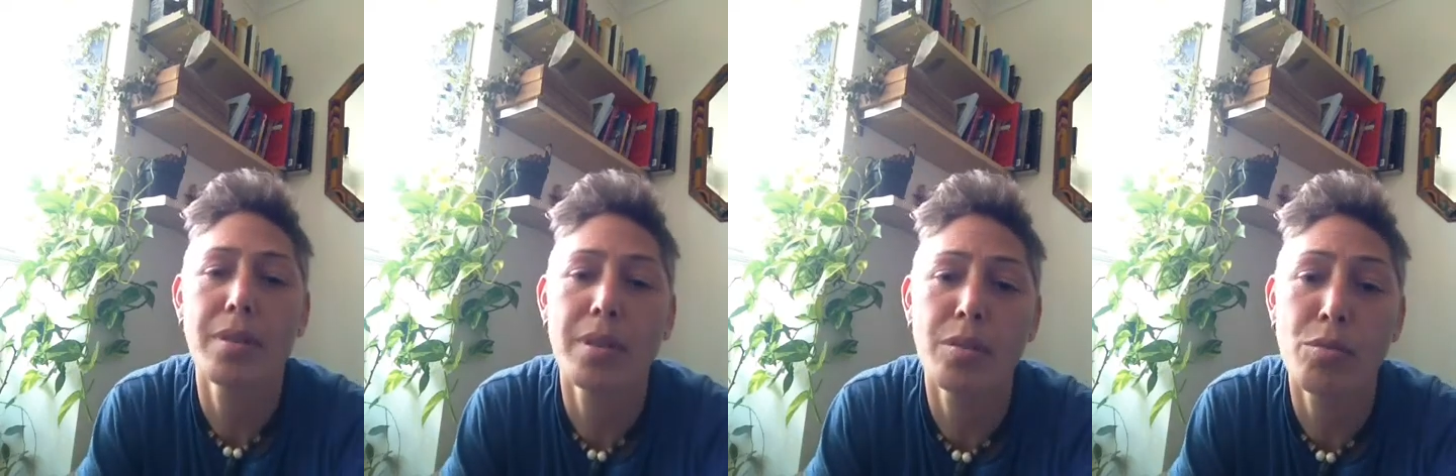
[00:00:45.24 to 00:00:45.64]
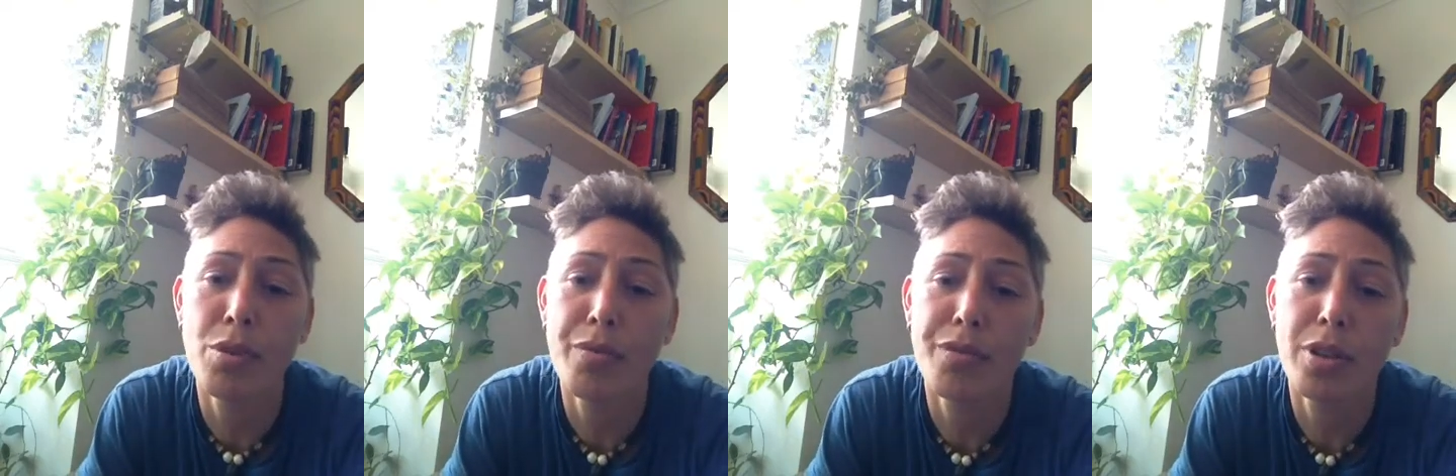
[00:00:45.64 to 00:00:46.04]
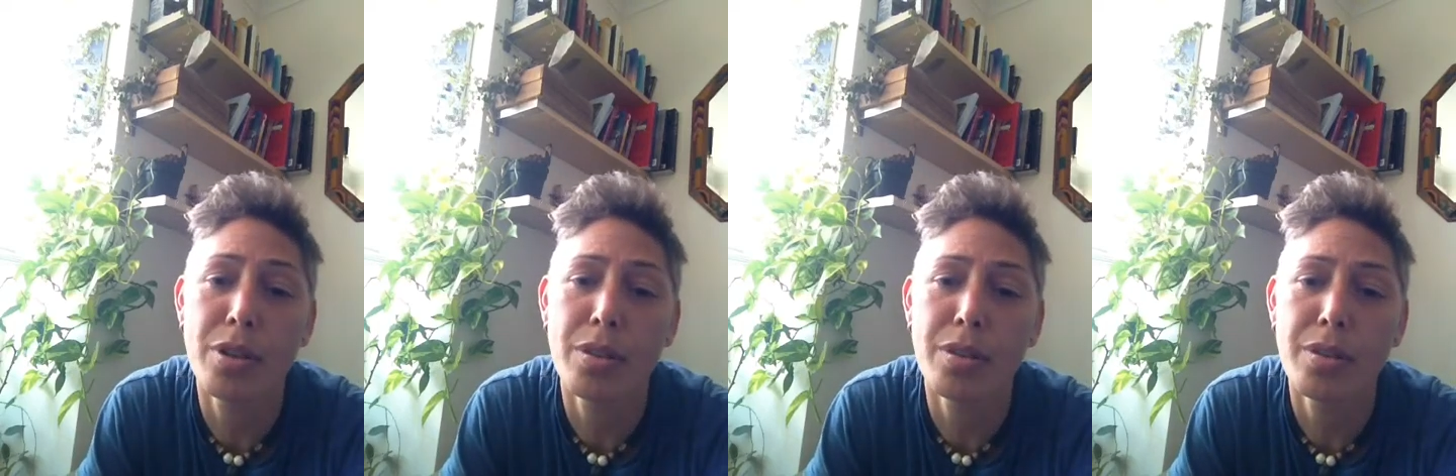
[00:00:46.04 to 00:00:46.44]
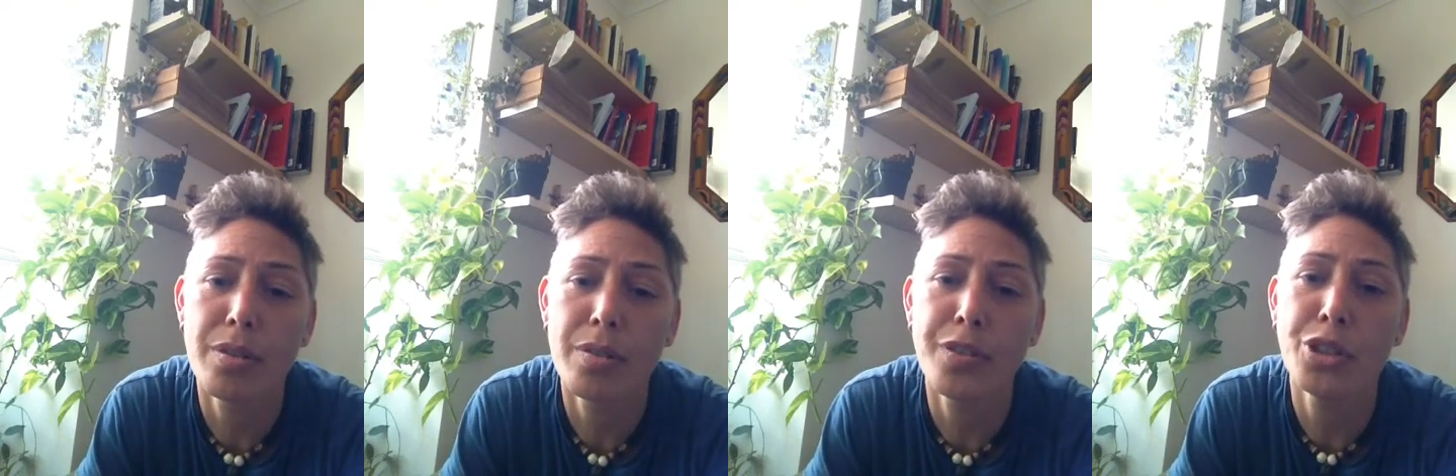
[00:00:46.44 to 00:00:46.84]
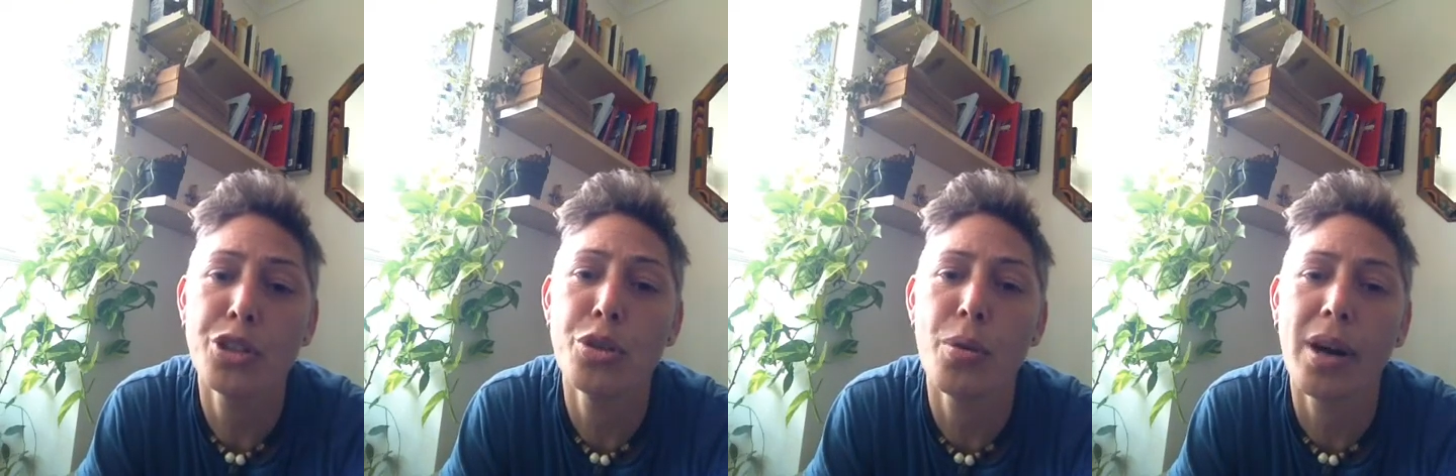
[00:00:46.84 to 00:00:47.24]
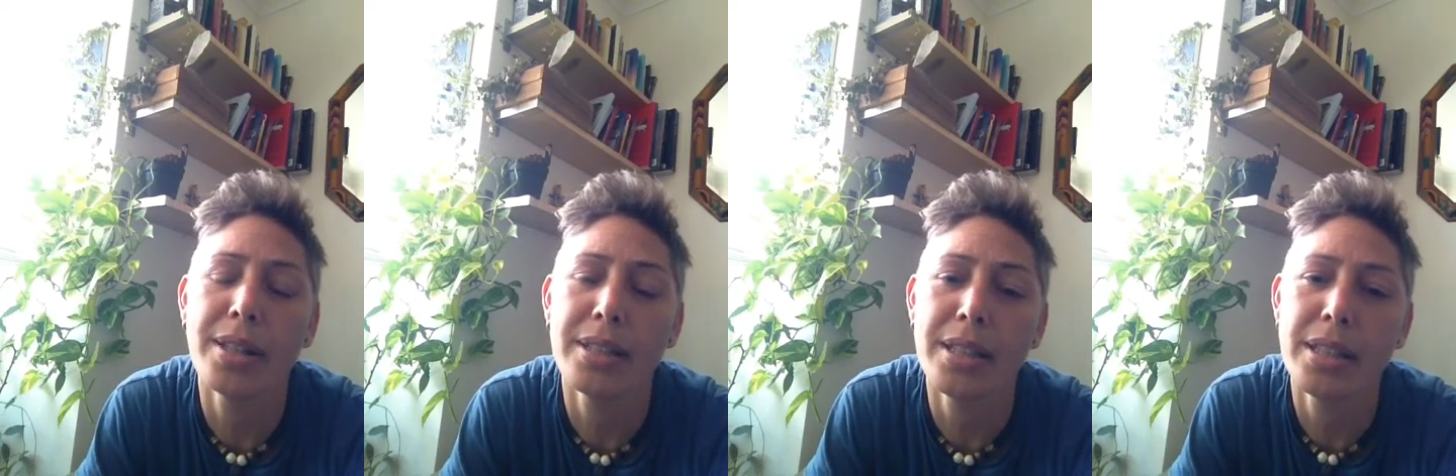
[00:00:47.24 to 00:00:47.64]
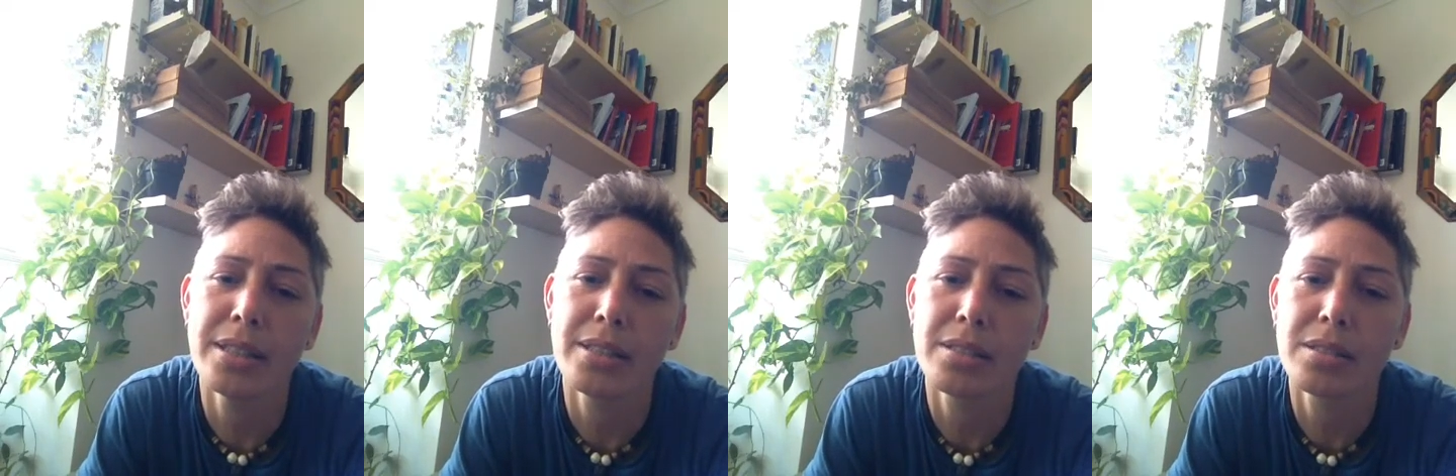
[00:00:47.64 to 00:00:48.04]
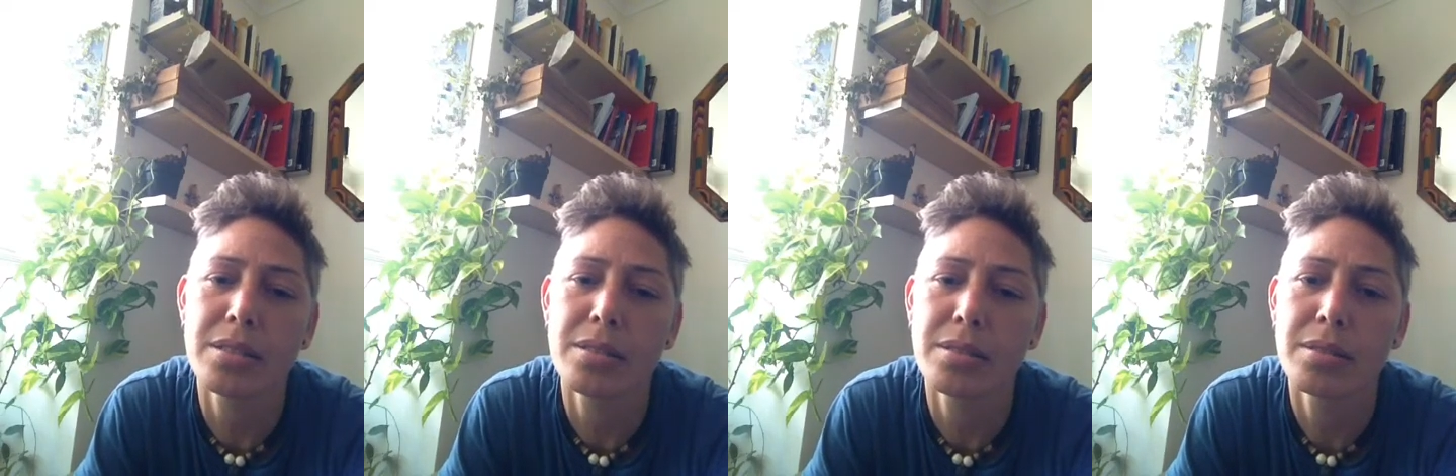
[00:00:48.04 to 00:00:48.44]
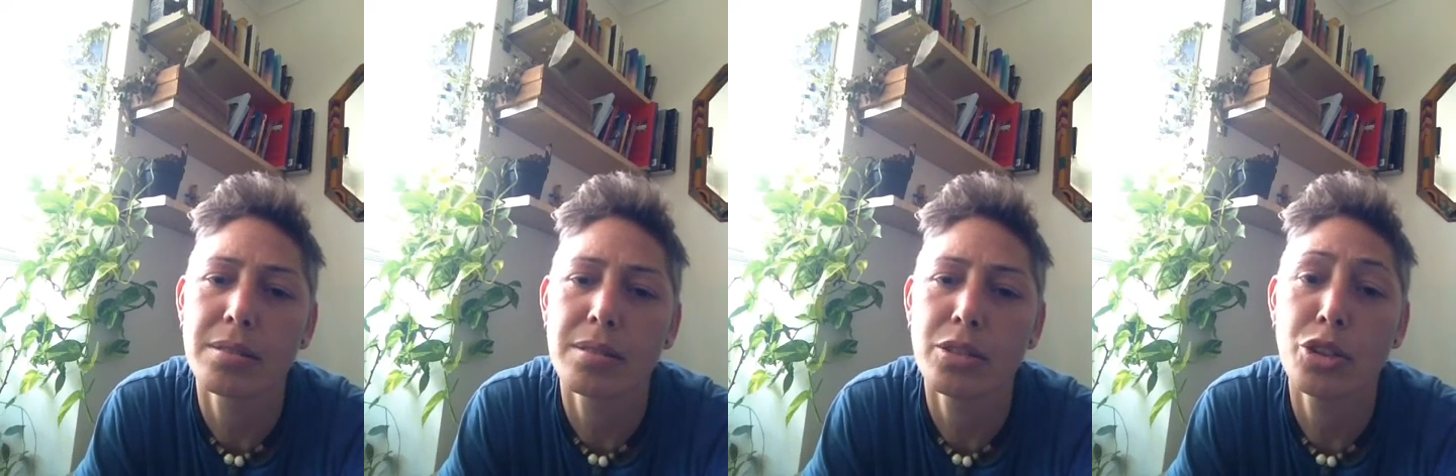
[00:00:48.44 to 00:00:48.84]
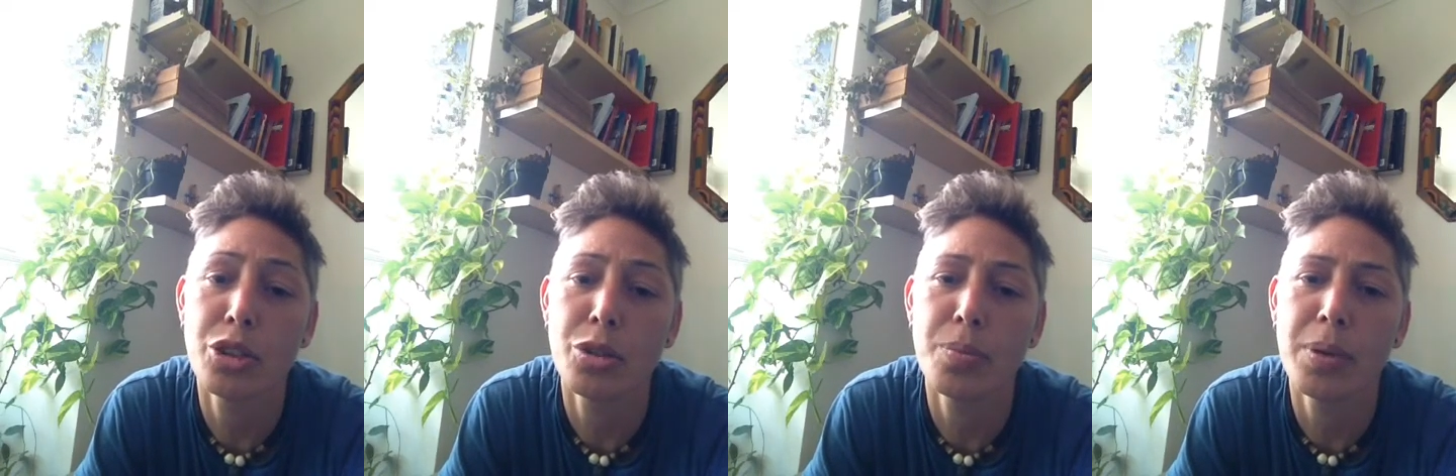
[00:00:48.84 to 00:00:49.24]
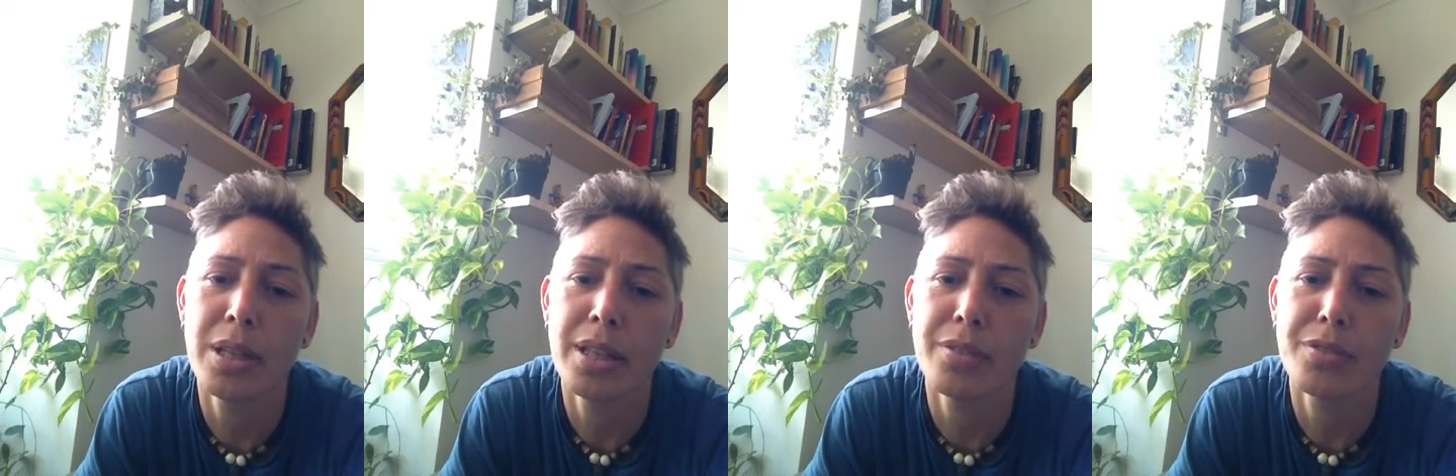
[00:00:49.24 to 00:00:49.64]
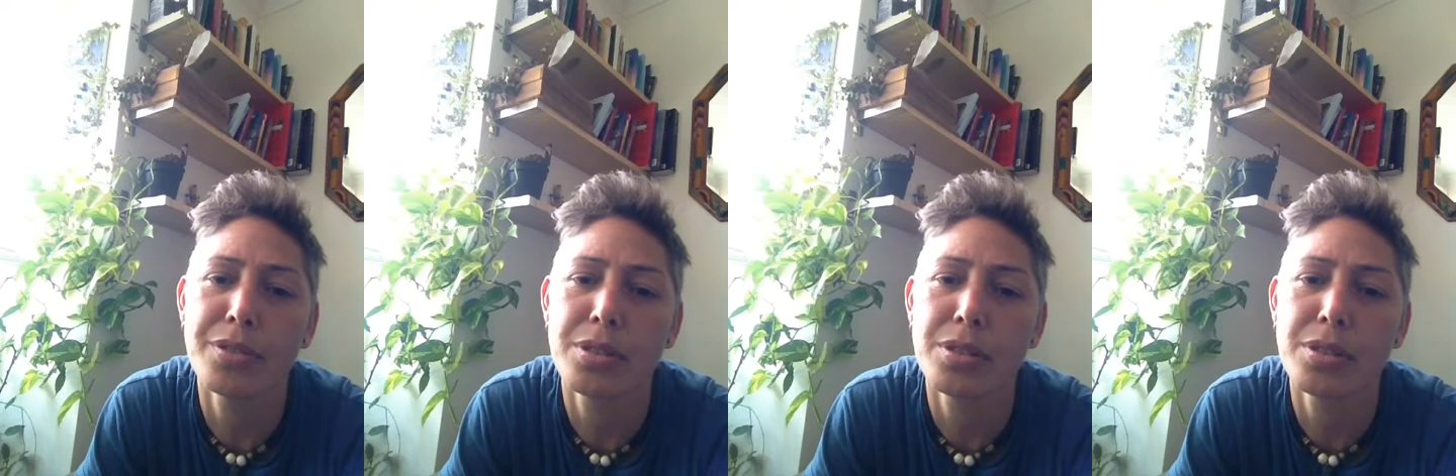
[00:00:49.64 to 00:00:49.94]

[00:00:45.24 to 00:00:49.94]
in room for new ideas, new beliefs,